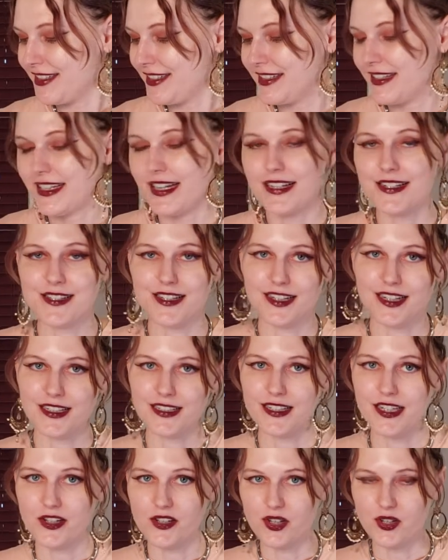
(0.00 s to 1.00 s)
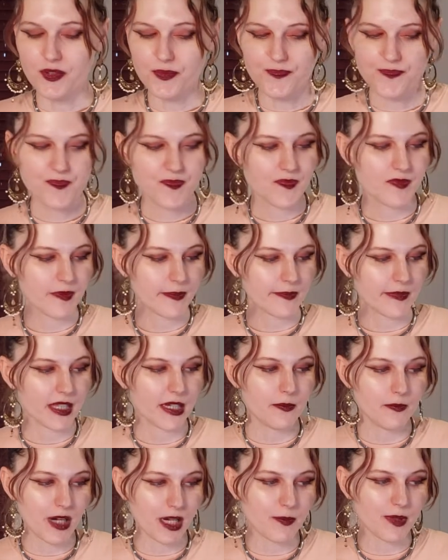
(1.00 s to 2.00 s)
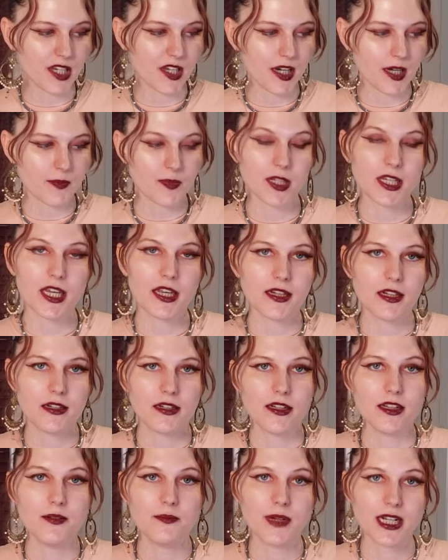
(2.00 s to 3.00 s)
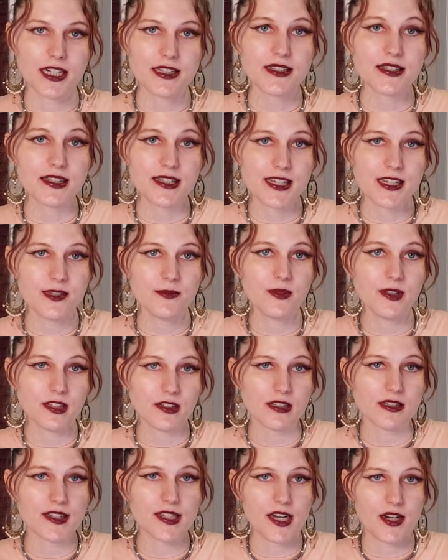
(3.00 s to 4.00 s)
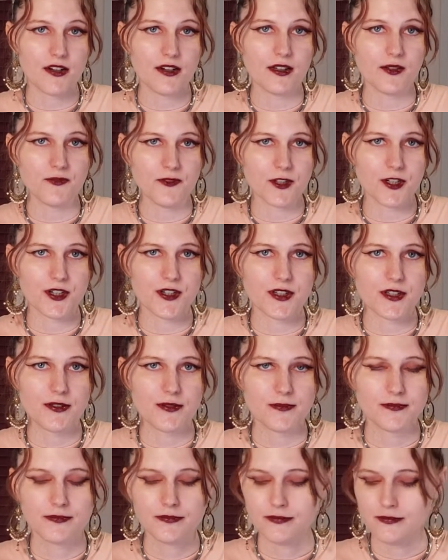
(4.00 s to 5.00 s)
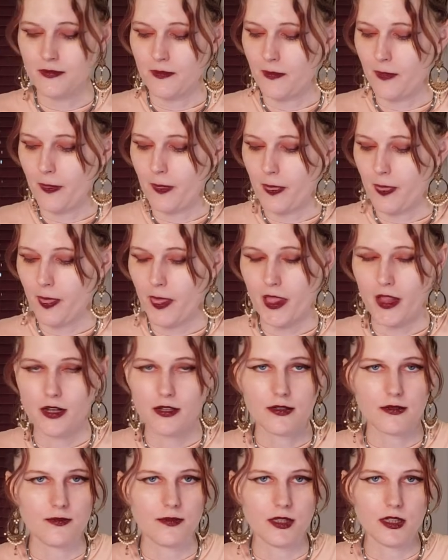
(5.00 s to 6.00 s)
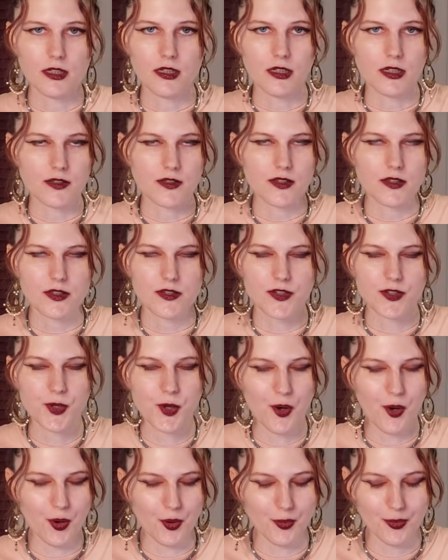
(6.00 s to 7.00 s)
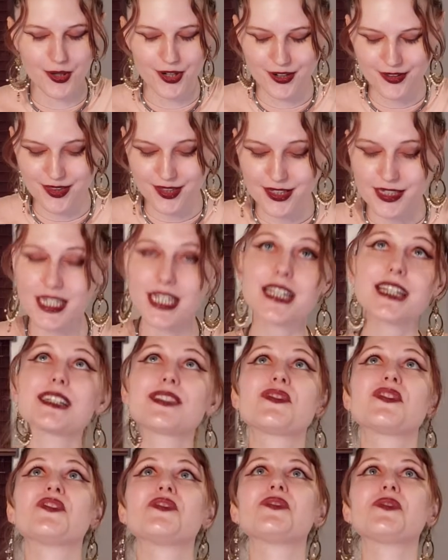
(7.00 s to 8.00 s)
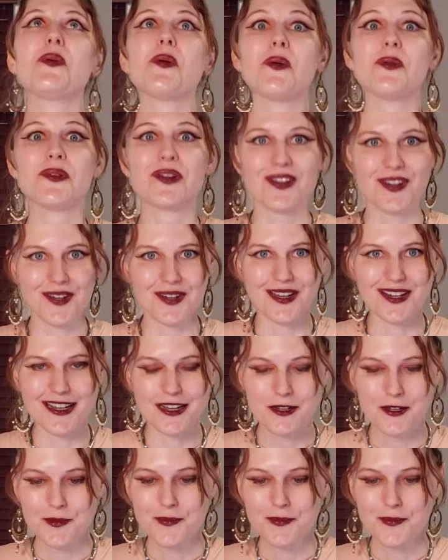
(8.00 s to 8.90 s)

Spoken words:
Guys, I gotta tell you, it might be complicated. It might seem a little scary at first, but it's so worth it. It's so good.